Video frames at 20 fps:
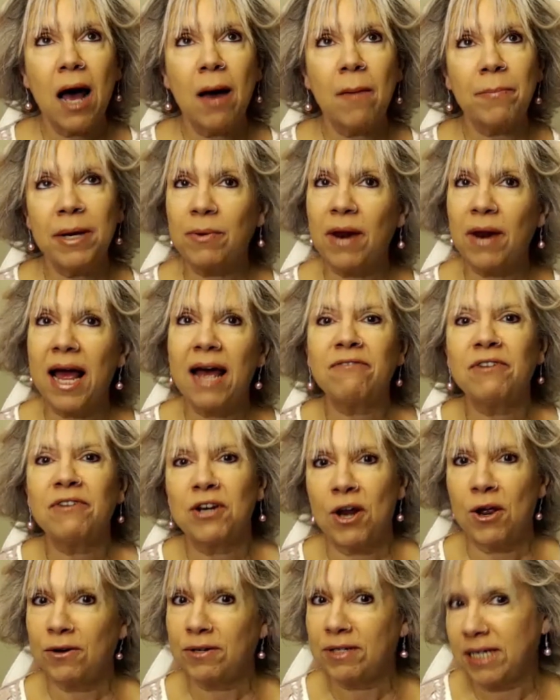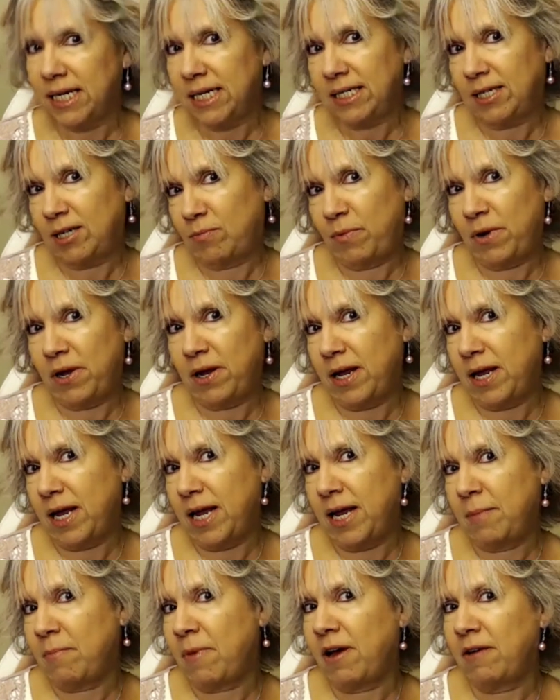people haven't noticed, but
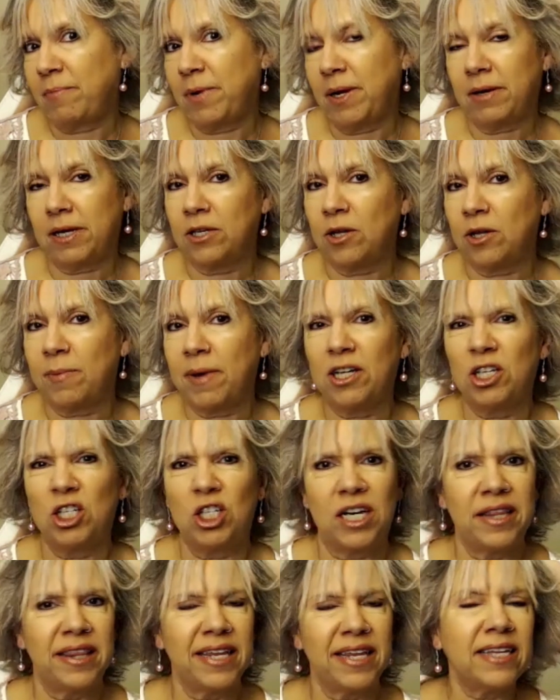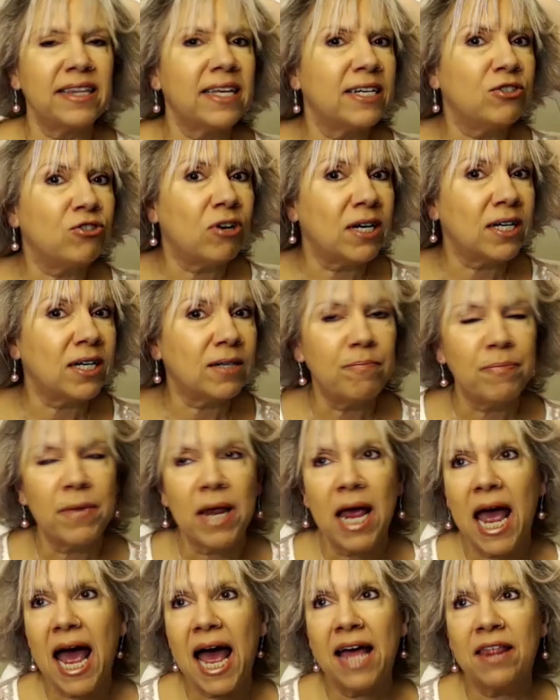it might be because of the amount of gin that they drunk
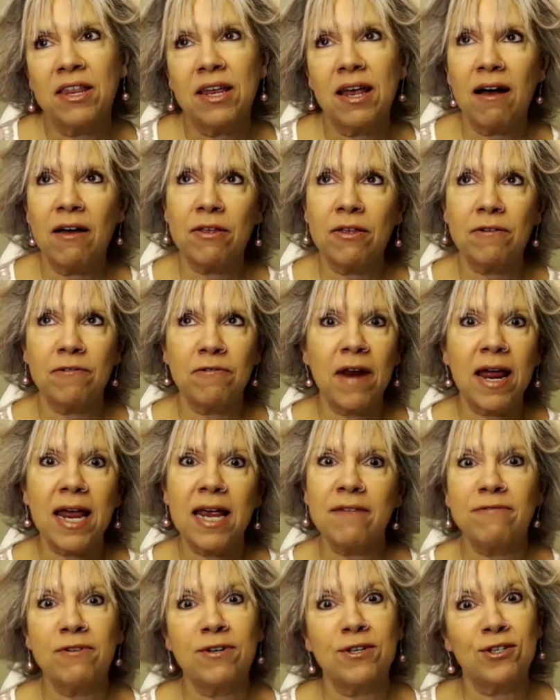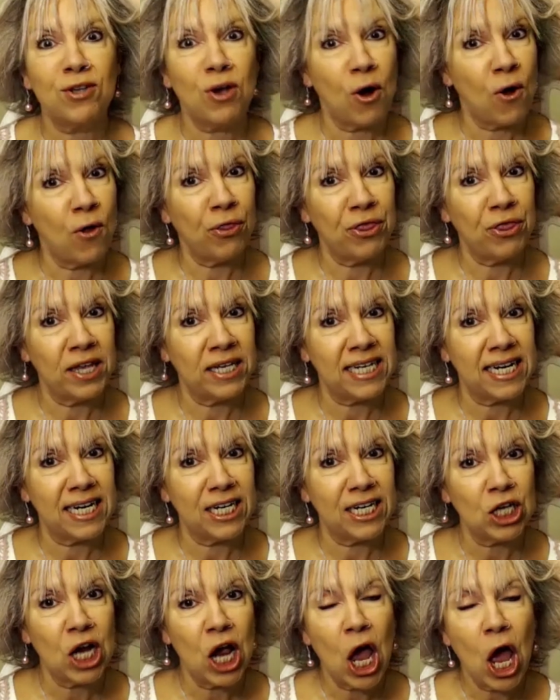and the other flavours on the
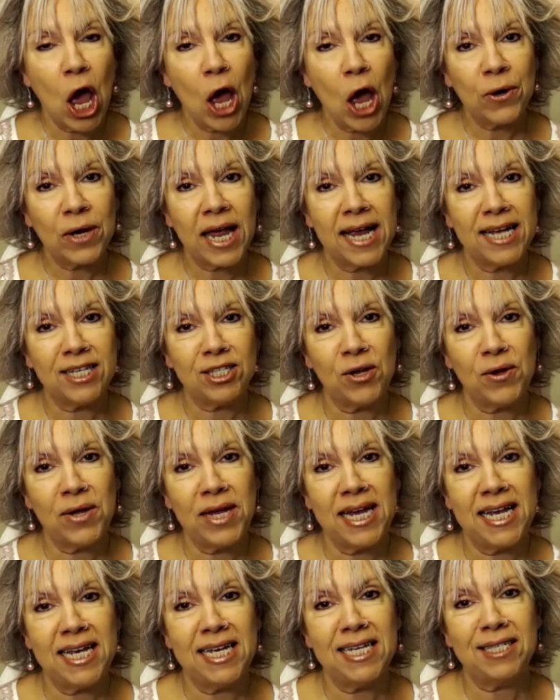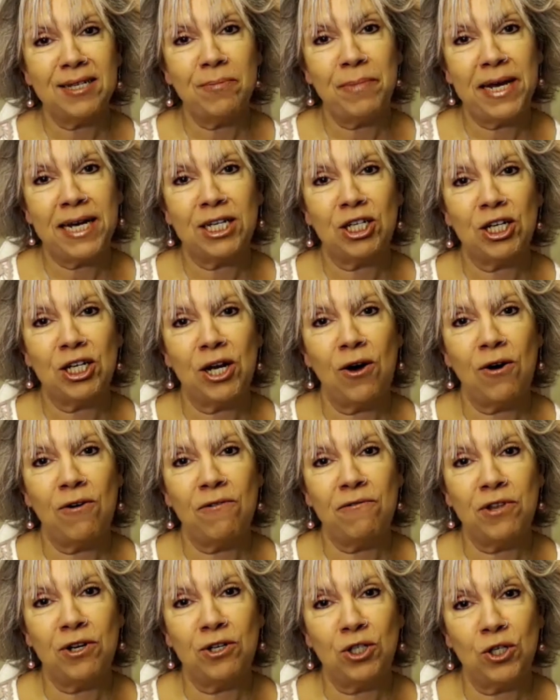dish. Okay, so here's a picture
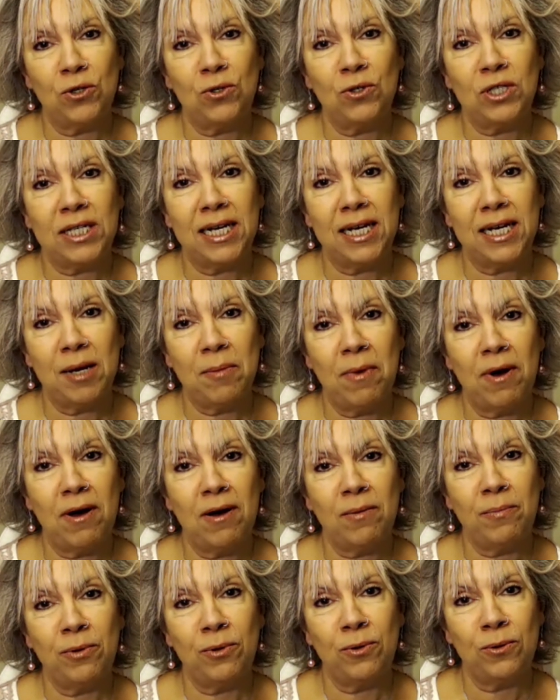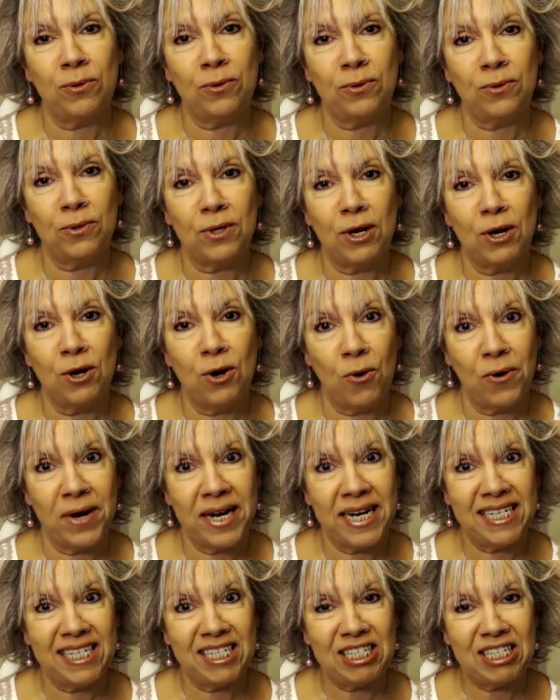of the juicy marble
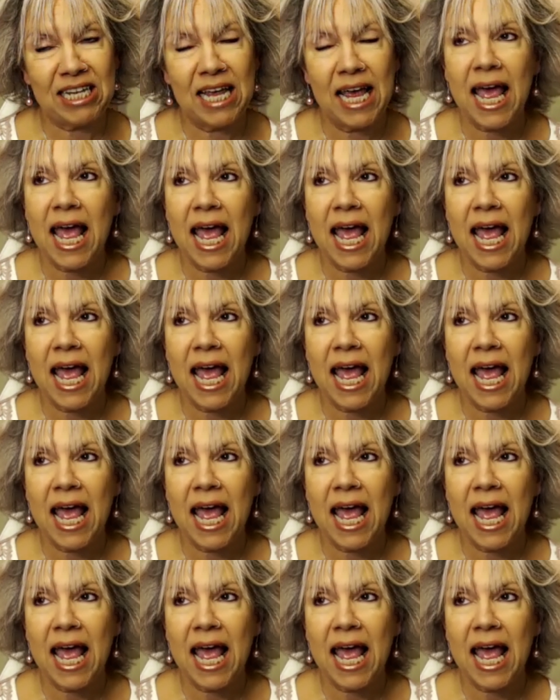loins.